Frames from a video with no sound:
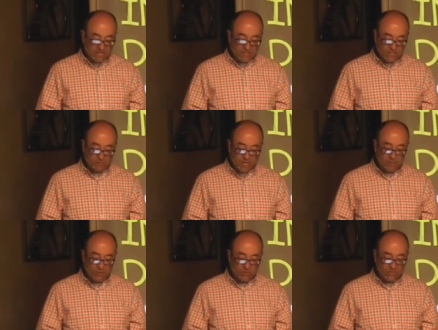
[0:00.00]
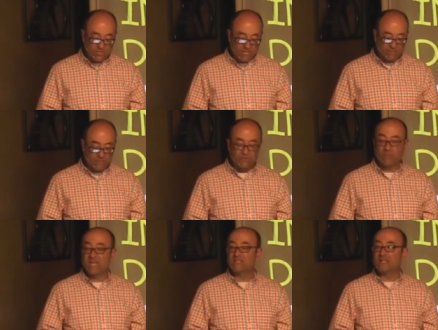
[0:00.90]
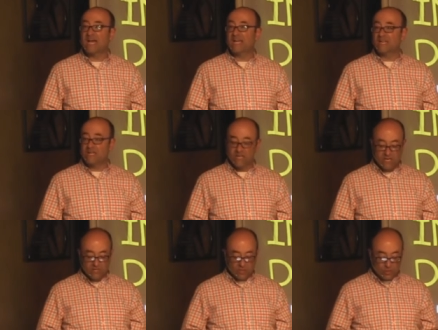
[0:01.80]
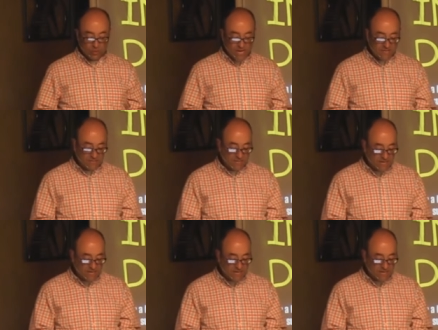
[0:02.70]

case, these people suffered from anxiety, stress,